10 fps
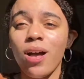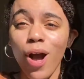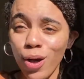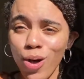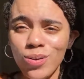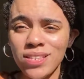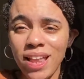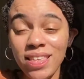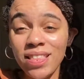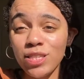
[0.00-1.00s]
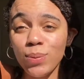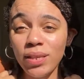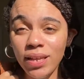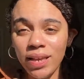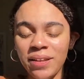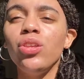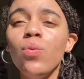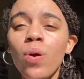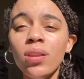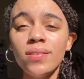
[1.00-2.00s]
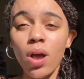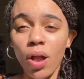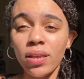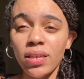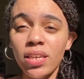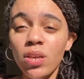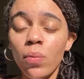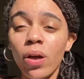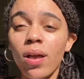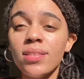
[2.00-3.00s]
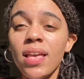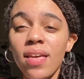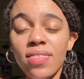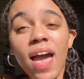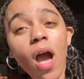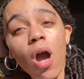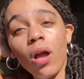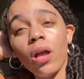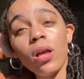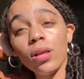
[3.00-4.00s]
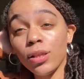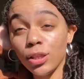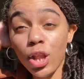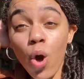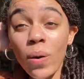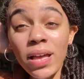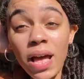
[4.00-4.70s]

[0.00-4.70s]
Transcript: our goals, and I think that's really good. You want to target keywords that are low in